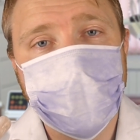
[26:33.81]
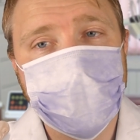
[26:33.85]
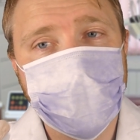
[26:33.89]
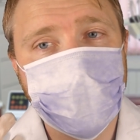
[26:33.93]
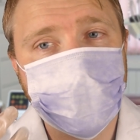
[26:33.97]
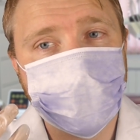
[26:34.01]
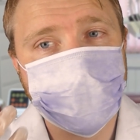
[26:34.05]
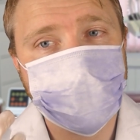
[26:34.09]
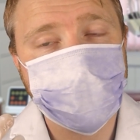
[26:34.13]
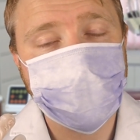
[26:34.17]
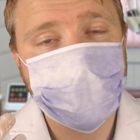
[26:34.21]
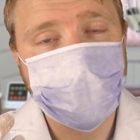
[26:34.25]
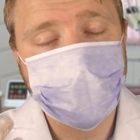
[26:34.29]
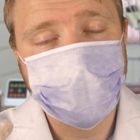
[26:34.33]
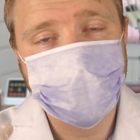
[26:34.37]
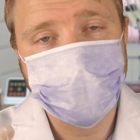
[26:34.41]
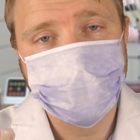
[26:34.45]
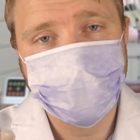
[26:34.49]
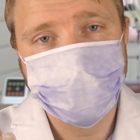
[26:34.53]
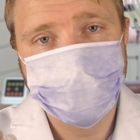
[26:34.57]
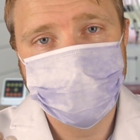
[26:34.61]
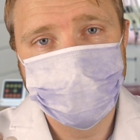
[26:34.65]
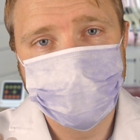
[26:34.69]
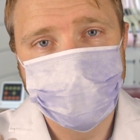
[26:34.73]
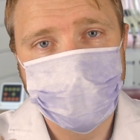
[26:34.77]
And over
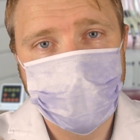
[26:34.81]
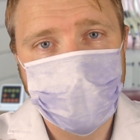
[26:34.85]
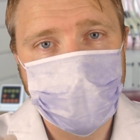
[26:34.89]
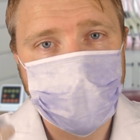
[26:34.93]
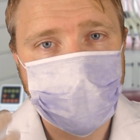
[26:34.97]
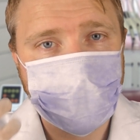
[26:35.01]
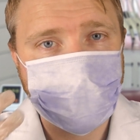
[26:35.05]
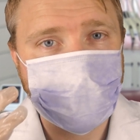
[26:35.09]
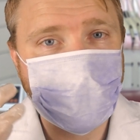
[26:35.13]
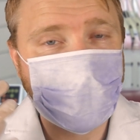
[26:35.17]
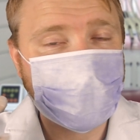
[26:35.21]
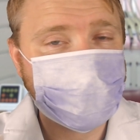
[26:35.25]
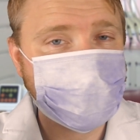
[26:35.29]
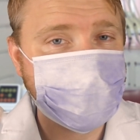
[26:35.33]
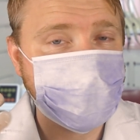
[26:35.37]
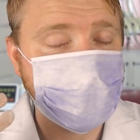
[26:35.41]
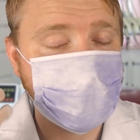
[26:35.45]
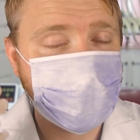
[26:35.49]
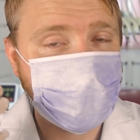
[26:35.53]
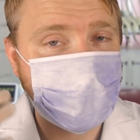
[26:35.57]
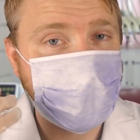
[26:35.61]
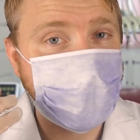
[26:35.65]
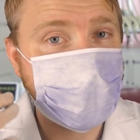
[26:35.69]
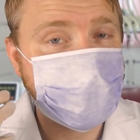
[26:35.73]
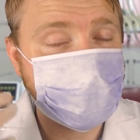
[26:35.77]
time,
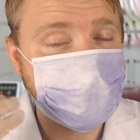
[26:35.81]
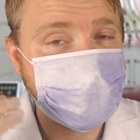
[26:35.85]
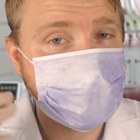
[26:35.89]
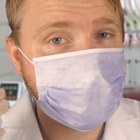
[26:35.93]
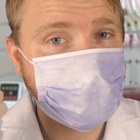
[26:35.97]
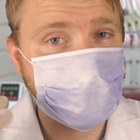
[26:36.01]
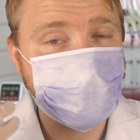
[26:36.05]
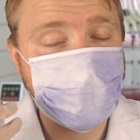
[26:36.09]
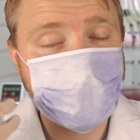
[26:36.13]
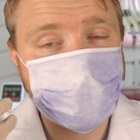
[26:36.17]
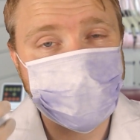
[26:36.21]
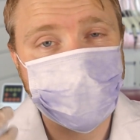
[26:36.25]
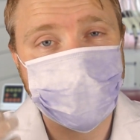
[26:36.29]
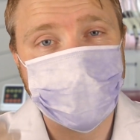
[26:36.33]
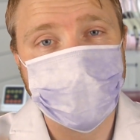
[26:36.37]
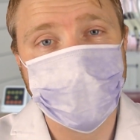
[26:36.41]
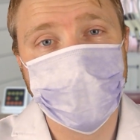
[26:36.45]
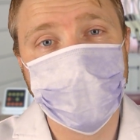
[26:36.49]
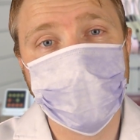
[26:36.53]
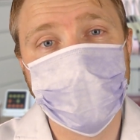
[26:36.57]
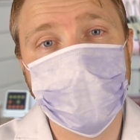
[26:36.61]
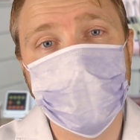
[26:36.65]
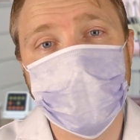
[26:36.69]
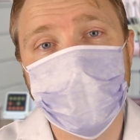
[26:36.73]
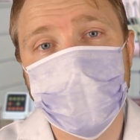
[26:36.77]
bacteria get to this piece of
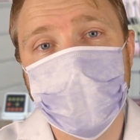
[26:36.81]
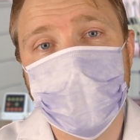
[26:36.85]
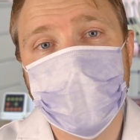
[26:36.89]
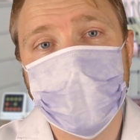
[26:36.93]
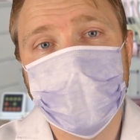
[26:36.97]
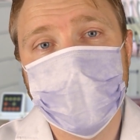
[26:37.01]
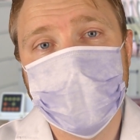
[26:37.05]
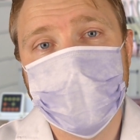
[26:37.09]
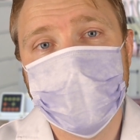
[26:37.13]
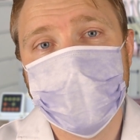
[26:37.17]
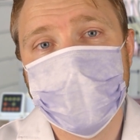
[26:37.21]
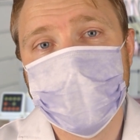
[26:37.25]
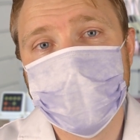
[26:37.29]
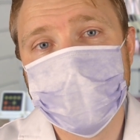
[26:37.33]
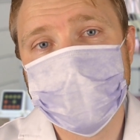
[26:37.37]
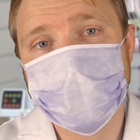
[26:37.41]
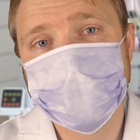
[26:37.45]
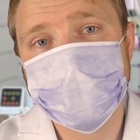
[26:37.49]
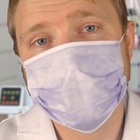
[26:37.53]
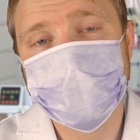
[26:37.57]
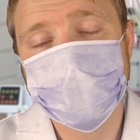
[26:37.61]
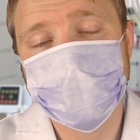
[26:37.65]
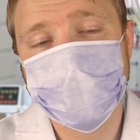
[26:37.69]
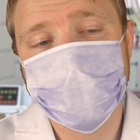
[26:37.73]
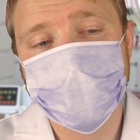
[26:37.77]
food,
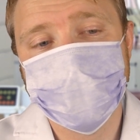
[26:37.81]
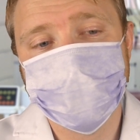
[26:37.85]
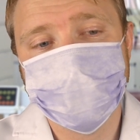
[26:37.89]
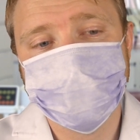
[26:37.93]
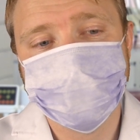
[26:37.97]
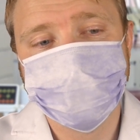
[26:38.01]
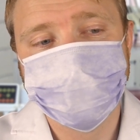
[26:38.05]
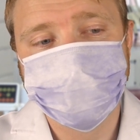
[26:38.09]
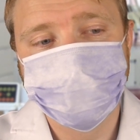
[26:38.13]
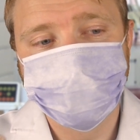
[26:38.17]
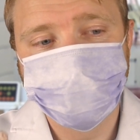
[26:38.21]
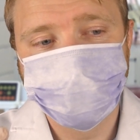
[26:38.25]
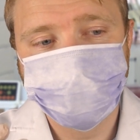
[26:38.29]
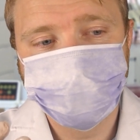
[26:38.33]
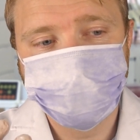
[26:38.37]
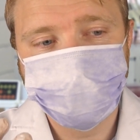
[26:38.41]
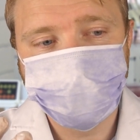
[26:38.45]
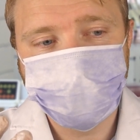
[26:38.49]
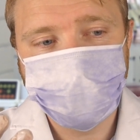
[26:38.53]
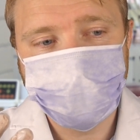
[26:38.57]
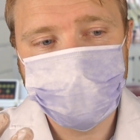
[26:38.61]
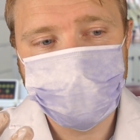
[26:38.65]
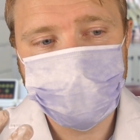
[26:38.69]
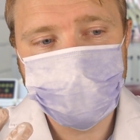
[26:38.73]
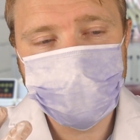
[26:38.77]
and
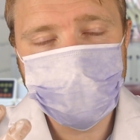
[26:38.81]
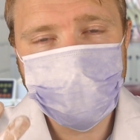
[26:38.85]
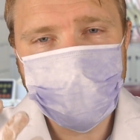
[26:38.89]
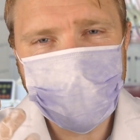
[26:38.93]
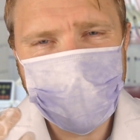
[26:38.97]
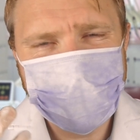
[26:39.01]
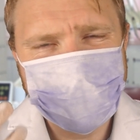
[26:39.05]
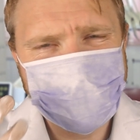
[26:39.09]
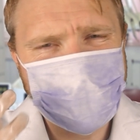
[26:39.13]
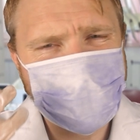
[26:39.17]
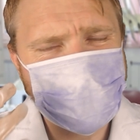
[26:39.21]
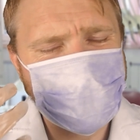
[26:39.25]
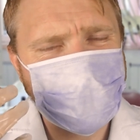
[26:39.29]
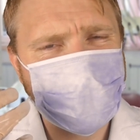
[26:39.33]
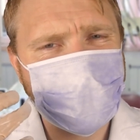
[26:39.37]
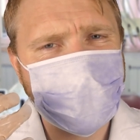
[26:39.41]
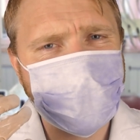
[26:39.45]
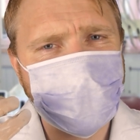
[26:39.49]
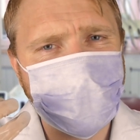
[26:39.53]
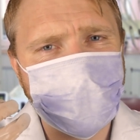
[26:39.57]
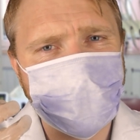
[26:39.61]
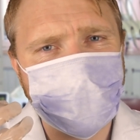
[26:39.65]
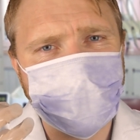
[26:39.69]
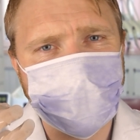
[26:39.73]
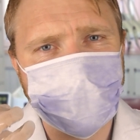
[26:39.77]
it's
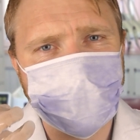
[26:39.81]
actually